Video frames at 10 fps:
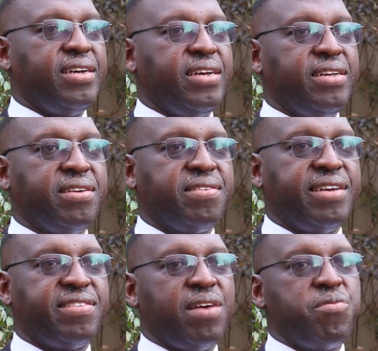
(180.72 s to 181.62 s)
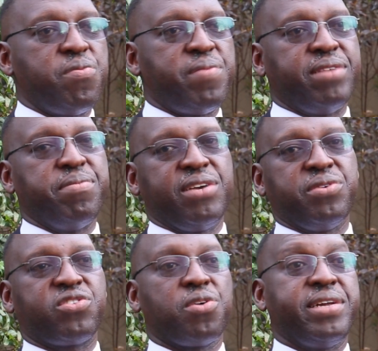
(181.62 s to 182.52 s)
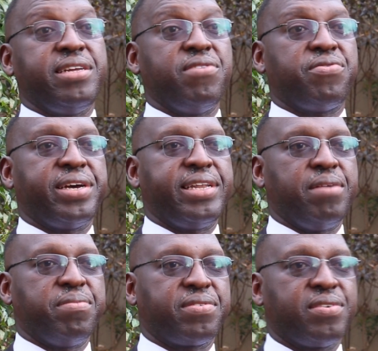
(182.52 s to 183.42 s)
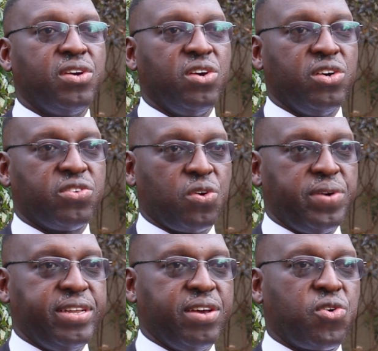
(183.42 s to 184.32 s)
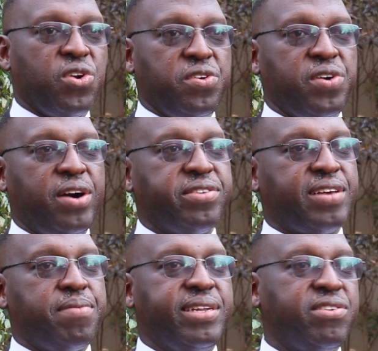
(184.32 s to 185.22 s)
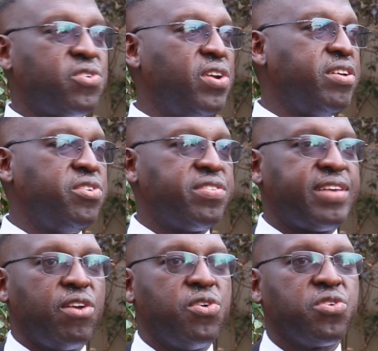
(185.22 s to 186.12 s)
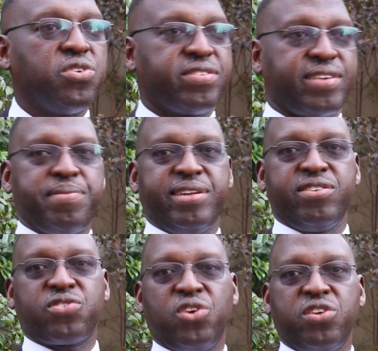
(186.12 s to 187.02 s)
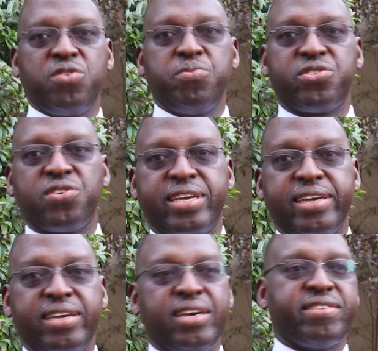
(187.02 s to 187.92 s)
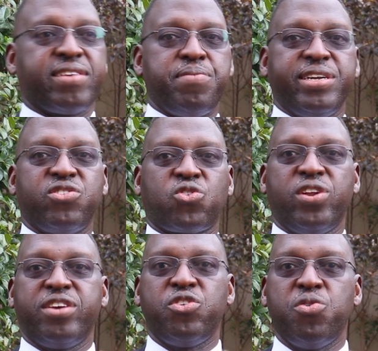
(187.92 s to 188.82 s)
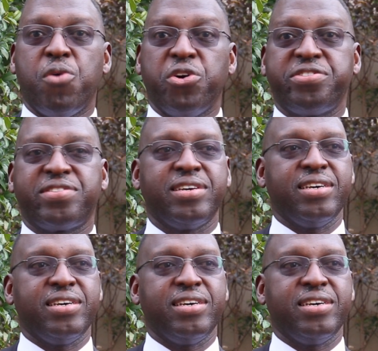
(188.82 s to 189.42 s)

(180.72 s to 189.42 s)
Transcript: it is the same human being with so many different names. So when they call you out, someone is calling you Salongo, someone is calling you Musoke, someone is calling you boss.